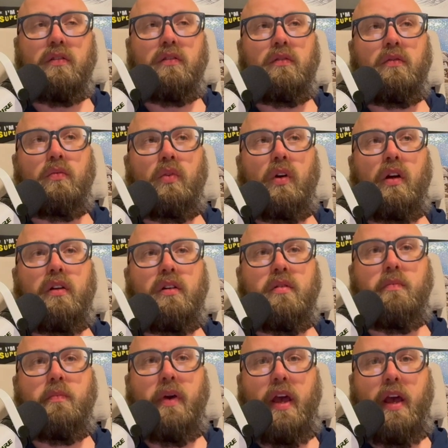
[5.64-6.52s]

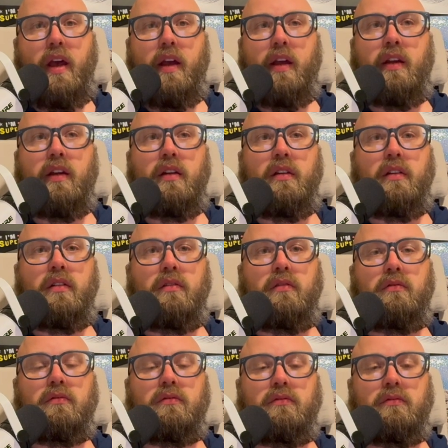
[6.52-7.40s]
Welcome back
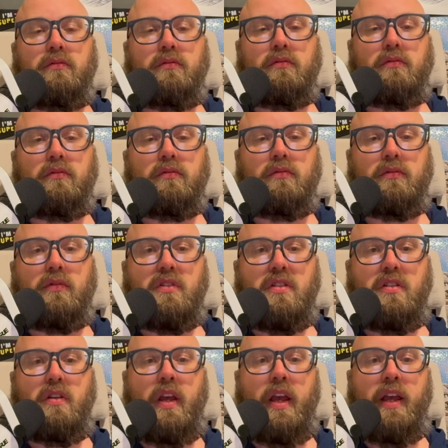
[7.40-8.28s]

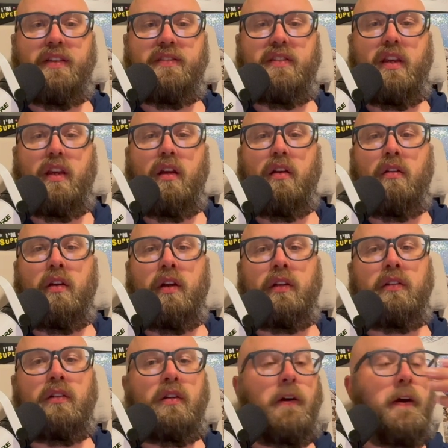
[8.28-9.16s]
to Ask
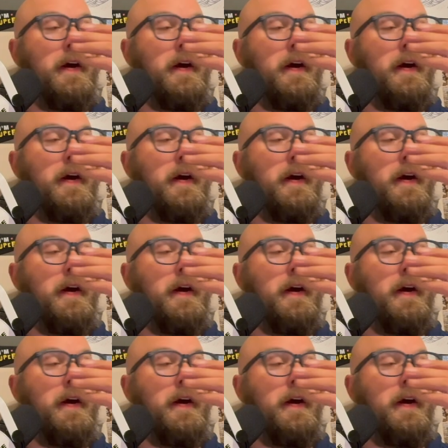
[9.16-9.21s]
Aaron.